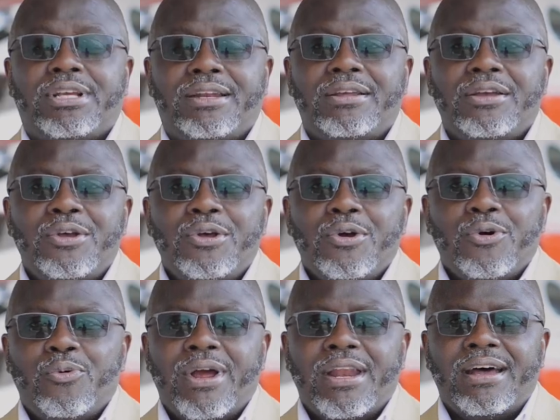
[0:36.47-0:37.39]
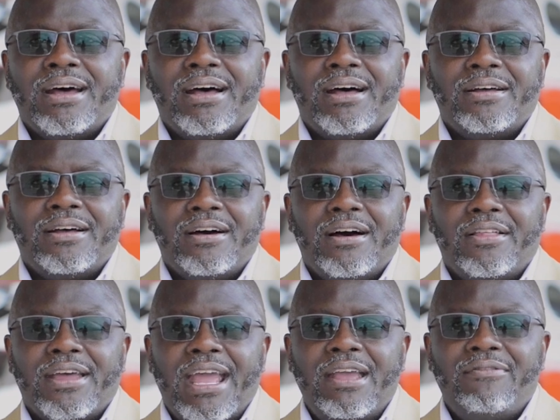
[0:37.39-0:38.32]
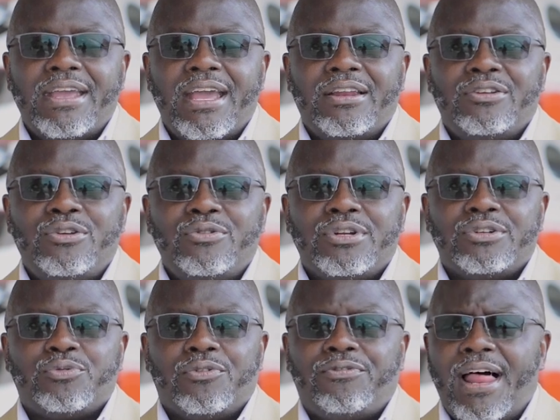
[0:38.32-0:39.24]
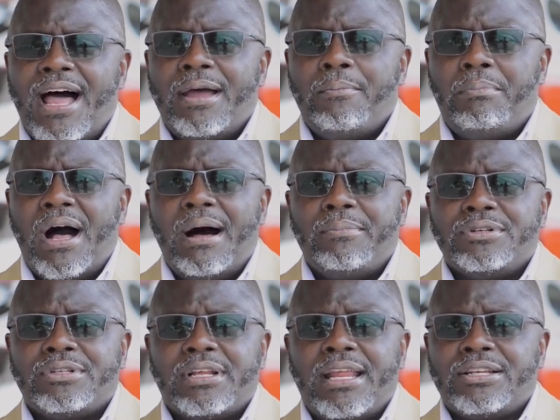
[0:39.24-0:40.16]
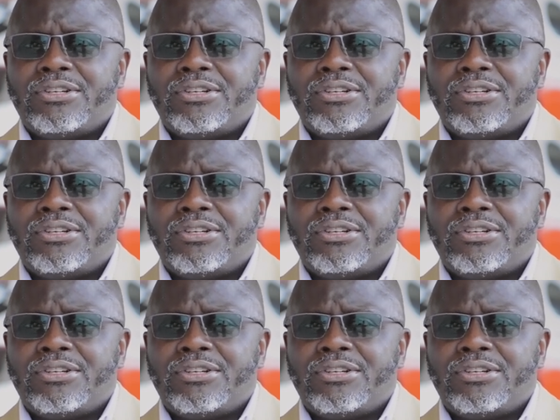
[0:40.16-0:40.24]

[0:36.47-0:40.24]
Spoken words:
that when other aviating units were flying bombers and they